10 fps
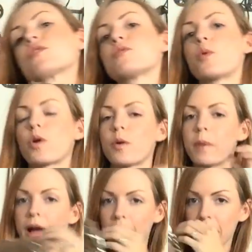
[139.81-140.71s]
for
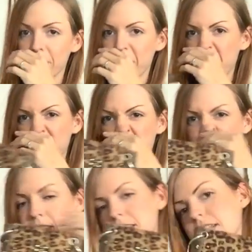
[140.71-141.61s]
my iPhone
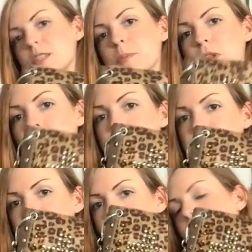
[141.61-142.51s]
6
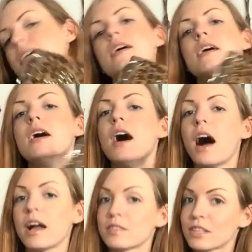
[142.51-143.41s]
Plus.
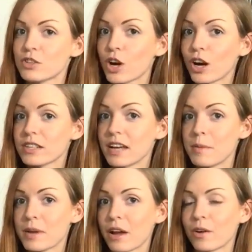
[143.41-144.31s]
I have such a hard
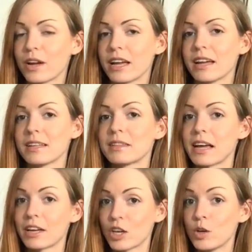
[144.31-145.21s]
time carrying
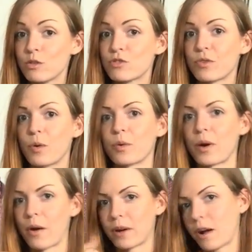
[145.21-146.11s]
that huge phone
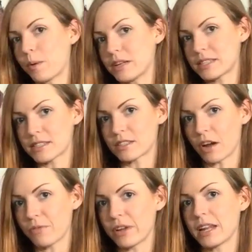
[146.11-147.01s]
around. I always
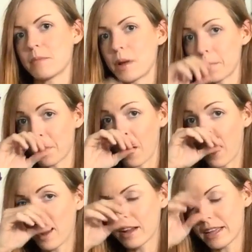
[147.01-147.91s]
stuff it in my
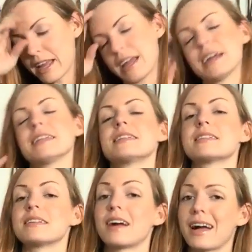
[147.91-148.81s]
bra, and
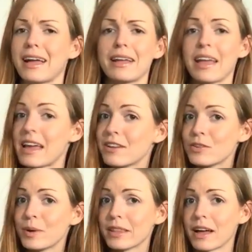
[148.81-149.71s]
I hate
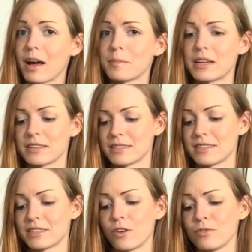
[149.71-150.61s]
doing that because the
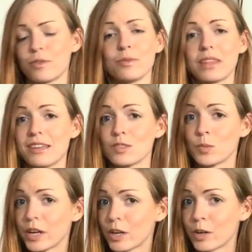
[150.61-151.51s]
cell phone thing is
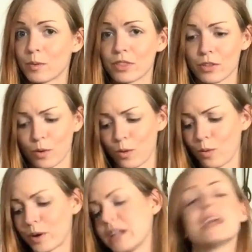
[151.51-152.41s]
weird with the
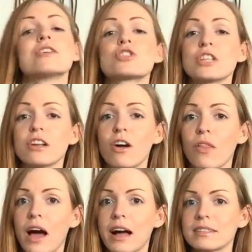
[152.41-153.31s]
whole radiation and all
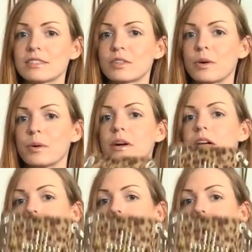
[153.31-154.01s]
that. So